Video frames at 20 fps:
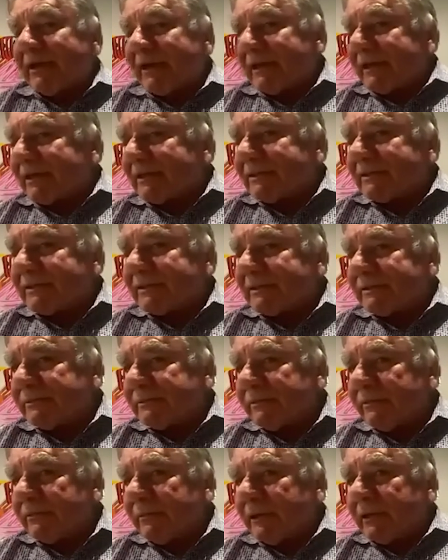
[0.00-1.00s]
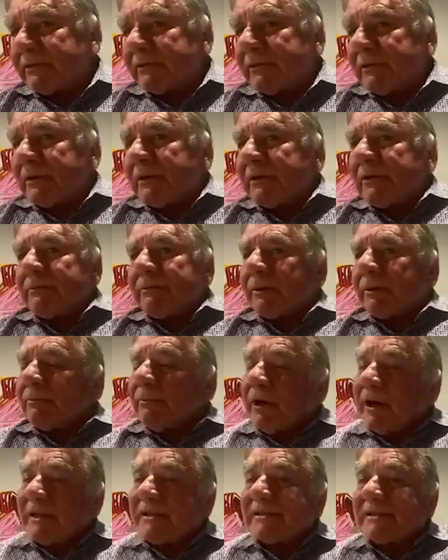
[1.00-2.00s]
eggs. But
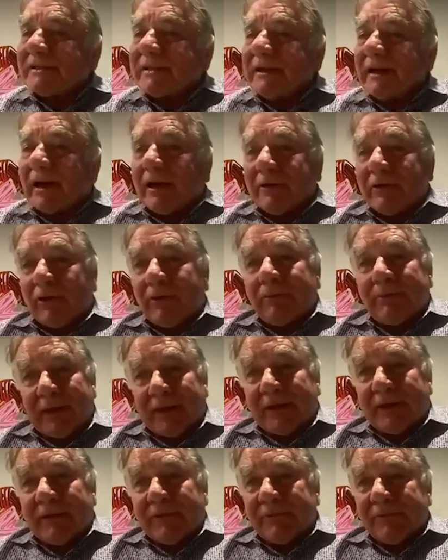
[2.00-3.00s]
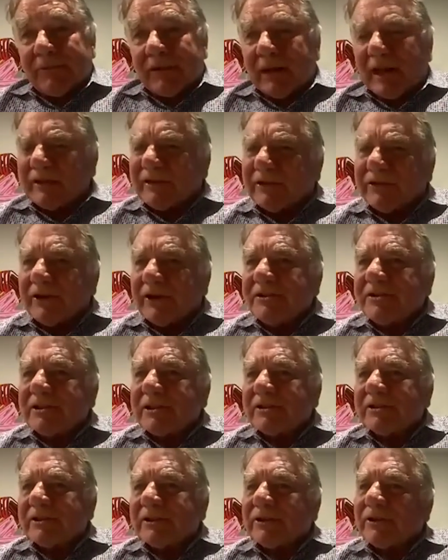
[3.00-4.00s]
mice are not men. And the
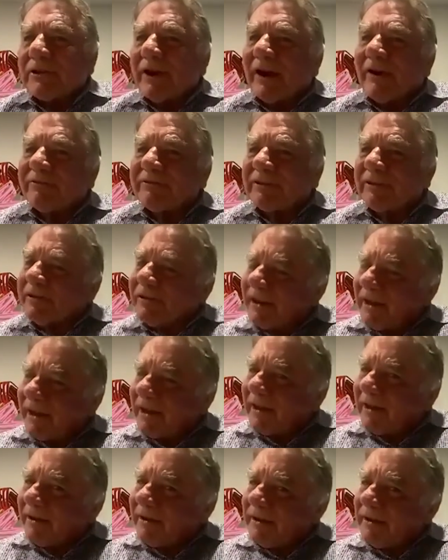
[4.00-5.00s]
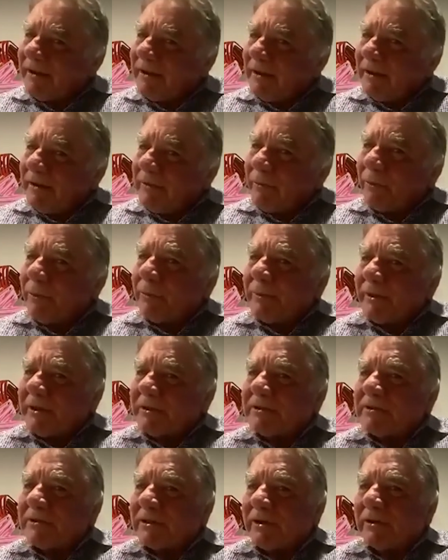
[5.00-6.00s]
dosage that you have to take would be
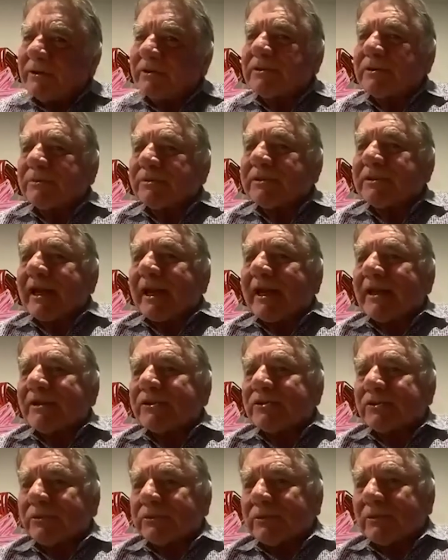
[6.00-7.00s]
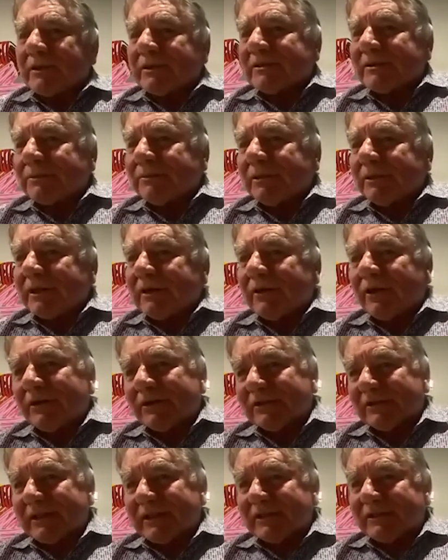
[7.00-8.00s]
so substantial as to be
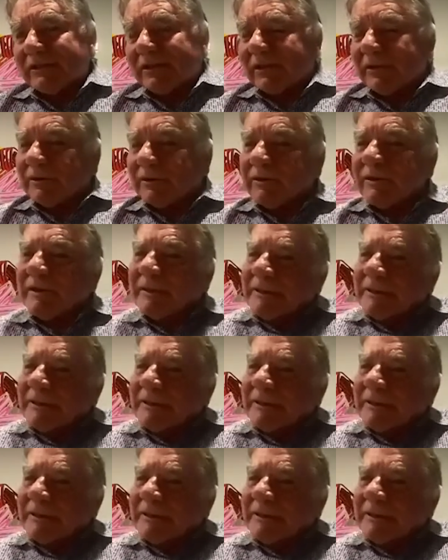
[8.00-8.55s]
toxic. So